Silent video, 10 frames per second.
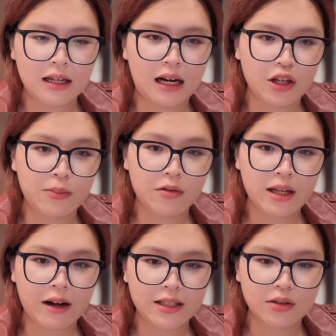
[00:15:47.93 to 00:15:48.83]
you'll be
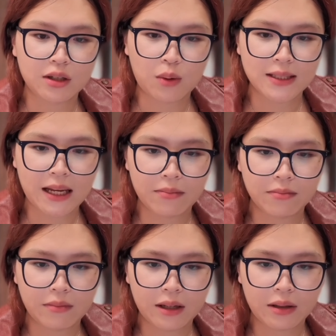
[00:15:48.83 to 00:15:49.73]
redirected to the WhatsApp.
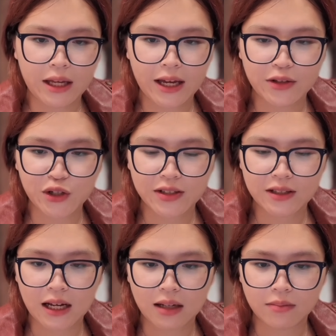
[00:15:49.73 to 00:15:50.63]
They can just
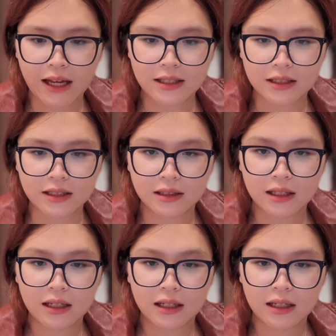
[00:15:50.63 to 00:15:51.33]
get the